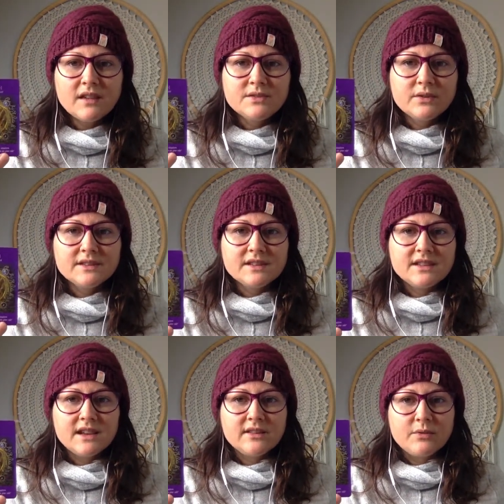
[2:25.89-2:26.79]
So this is
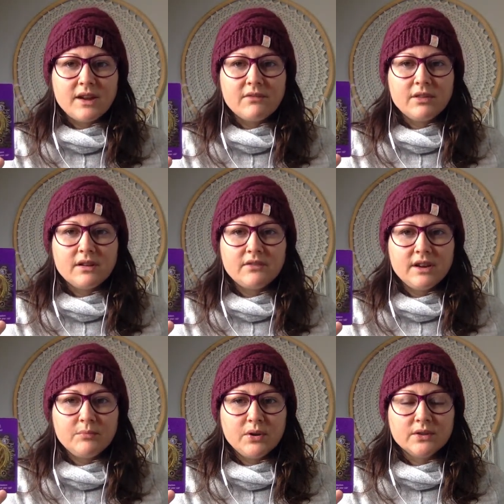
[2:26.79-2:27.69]
saying that we have a lot of
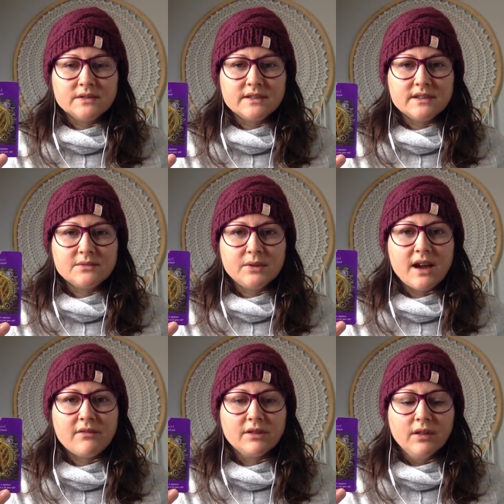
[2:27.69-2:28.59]
impulses, we
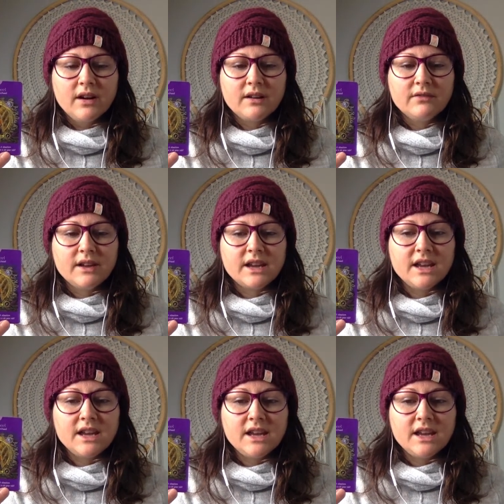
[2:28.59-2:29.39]
have a lot of like